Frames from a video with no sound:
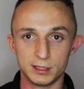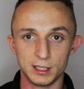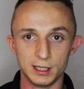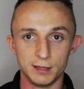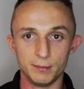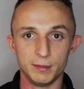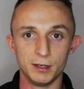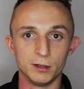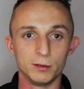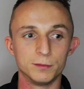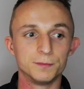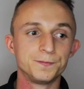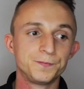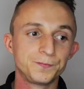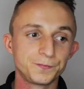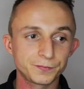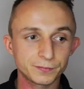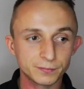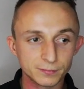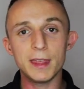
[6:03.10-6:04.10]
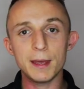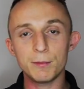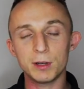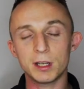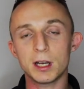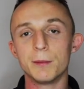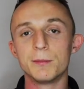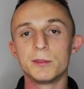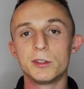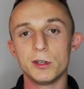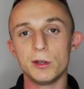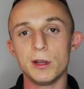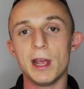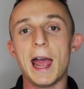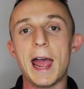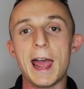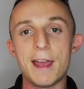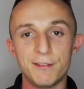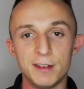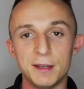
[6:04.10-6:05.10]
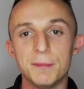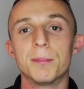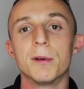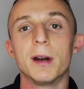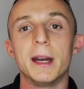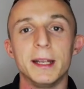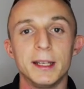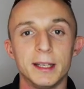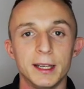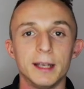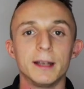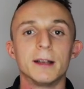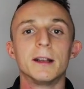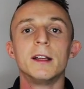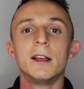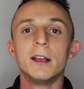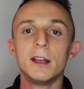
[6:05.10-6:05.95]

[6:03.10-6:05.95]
is in the middle. Then we come to heavy braking.